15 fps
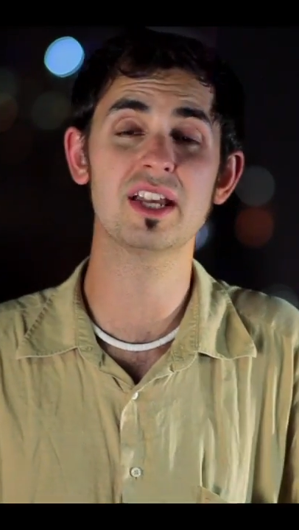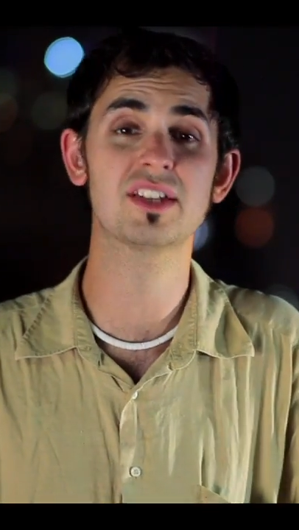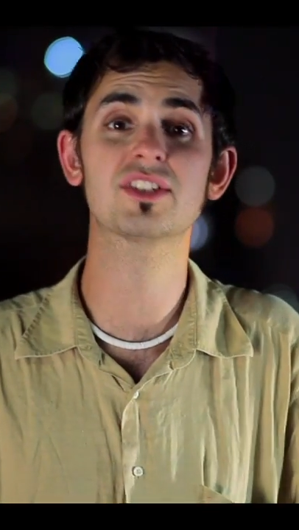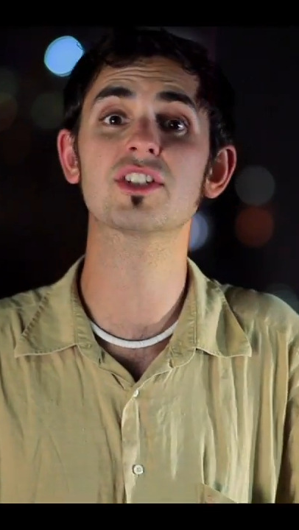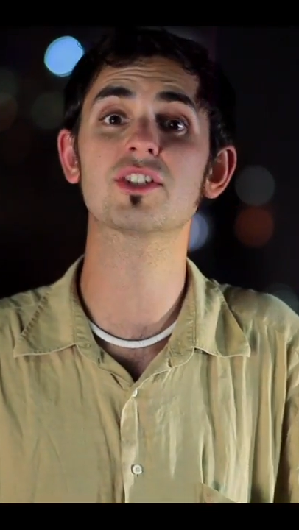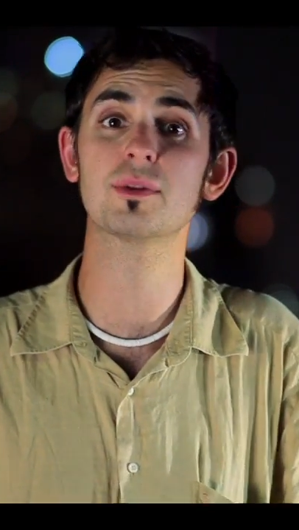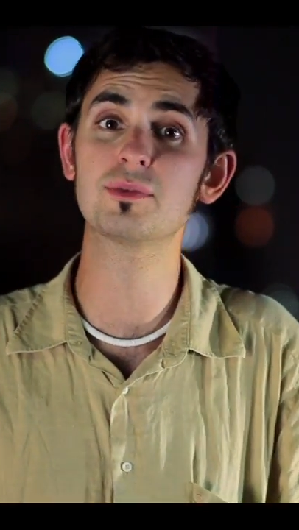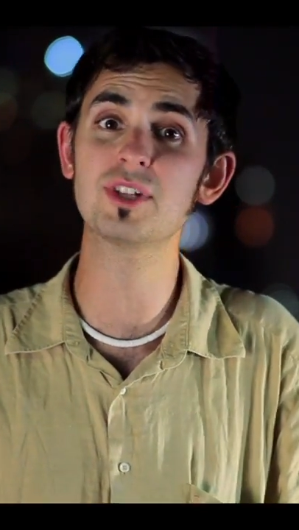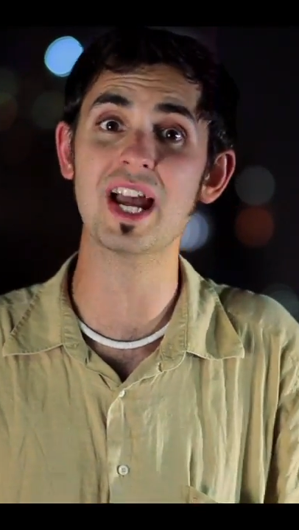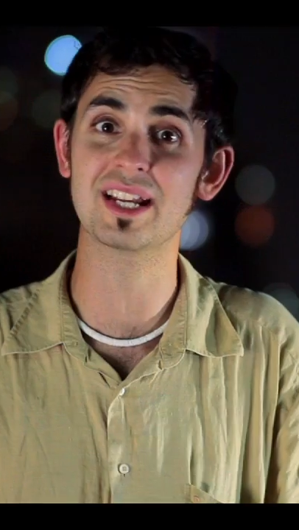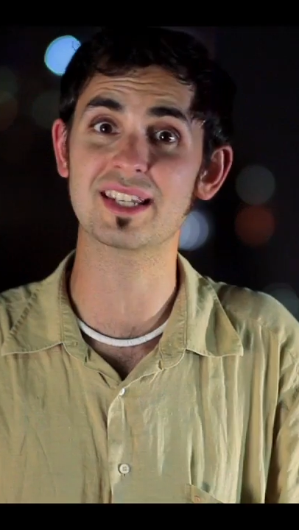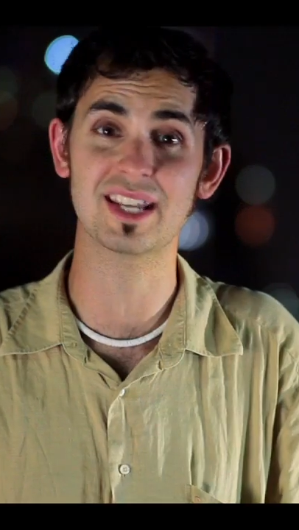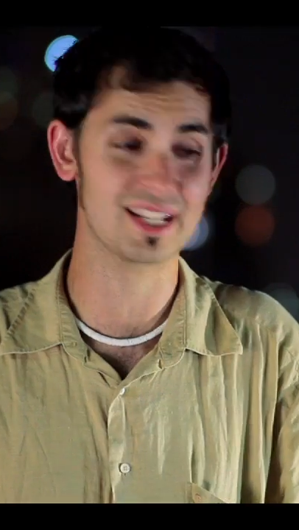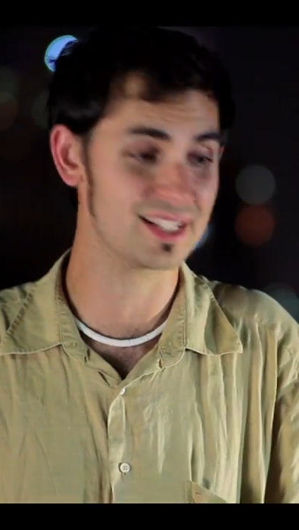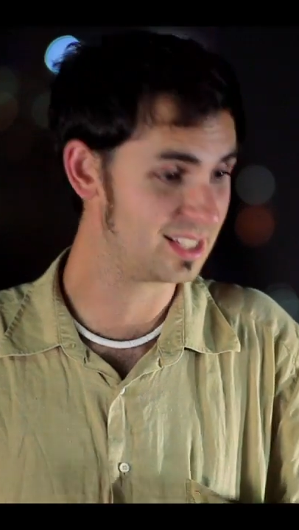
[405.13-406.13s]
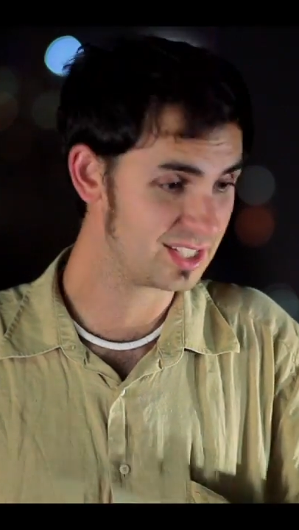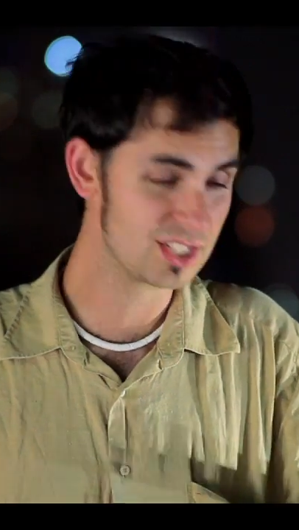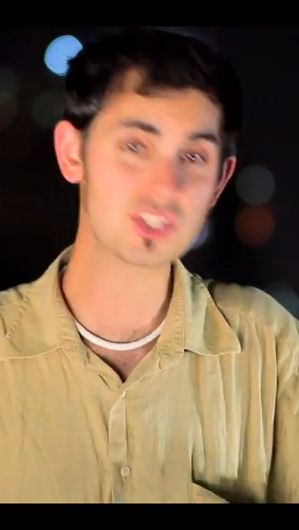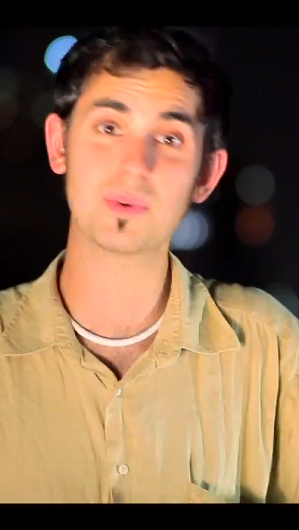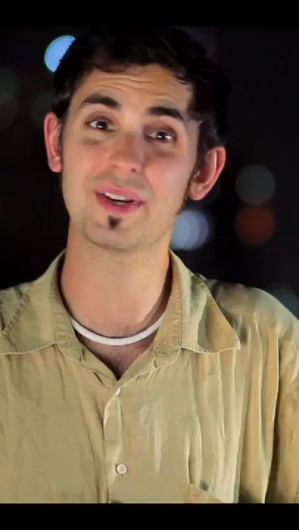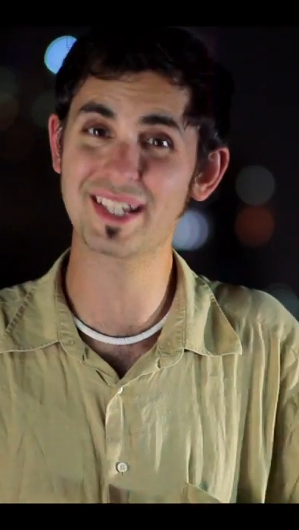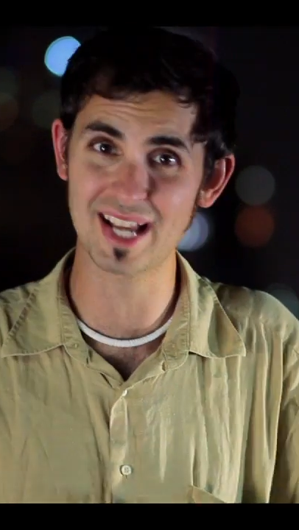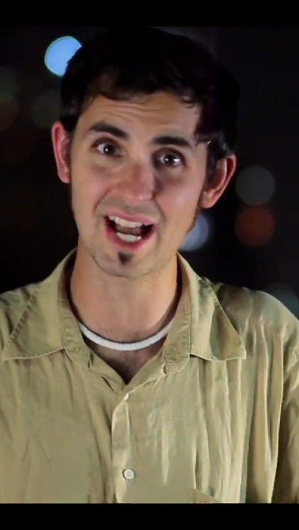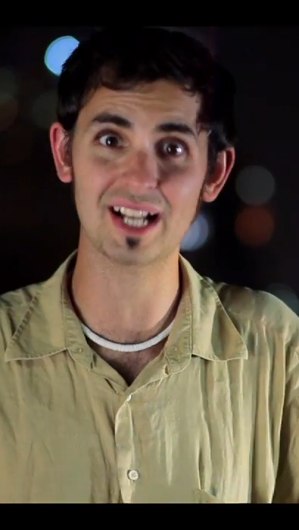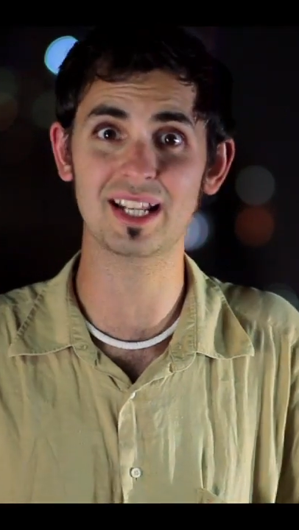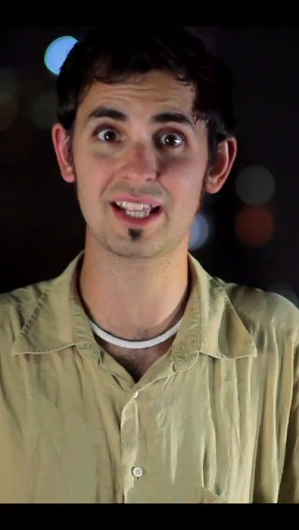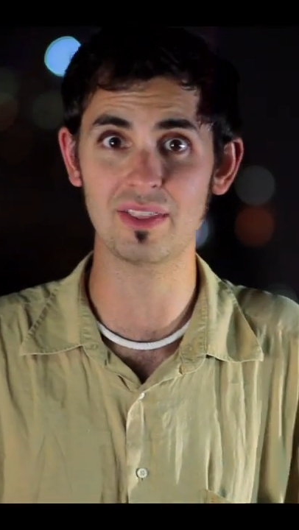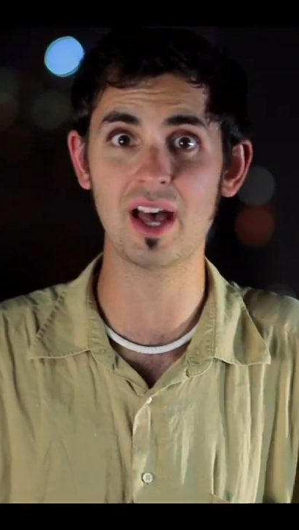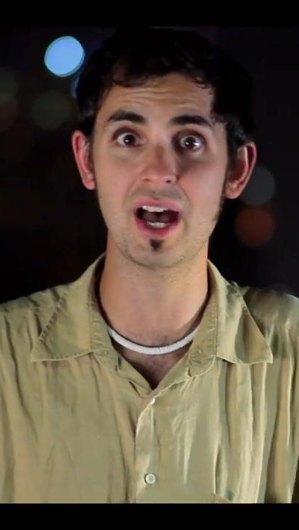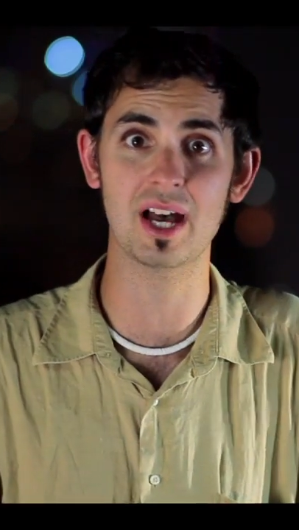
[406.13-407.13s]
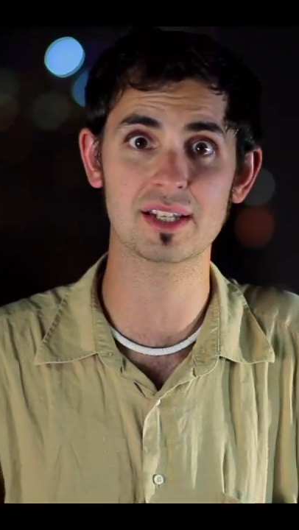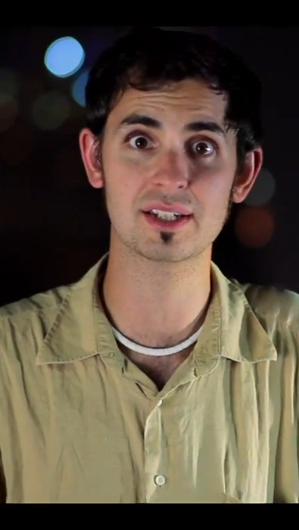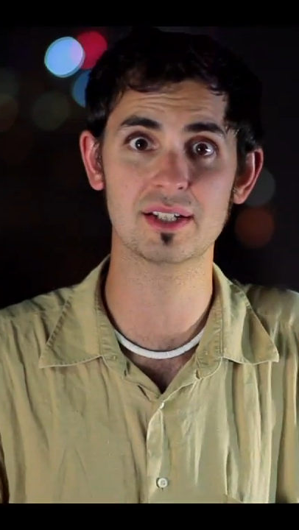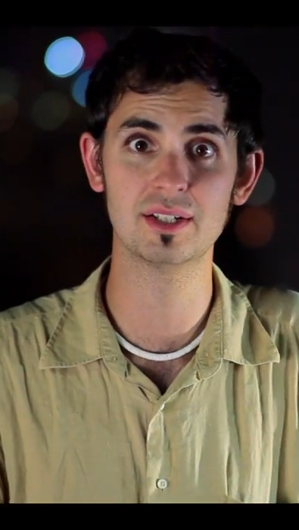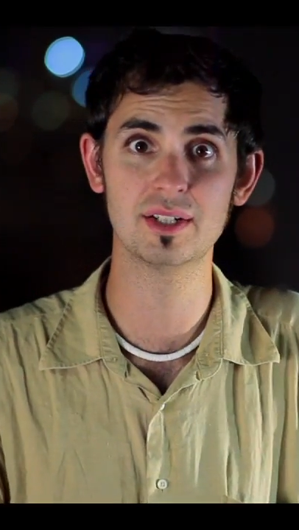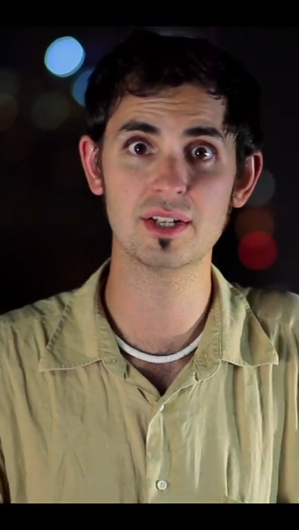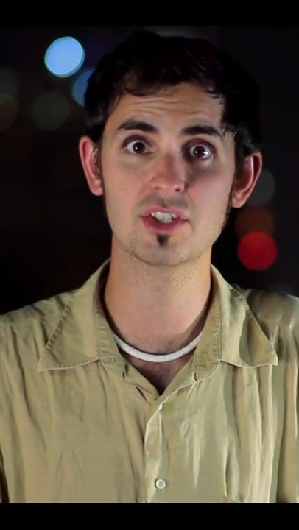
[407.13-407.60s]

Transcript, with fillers: is to subject it to exactly that.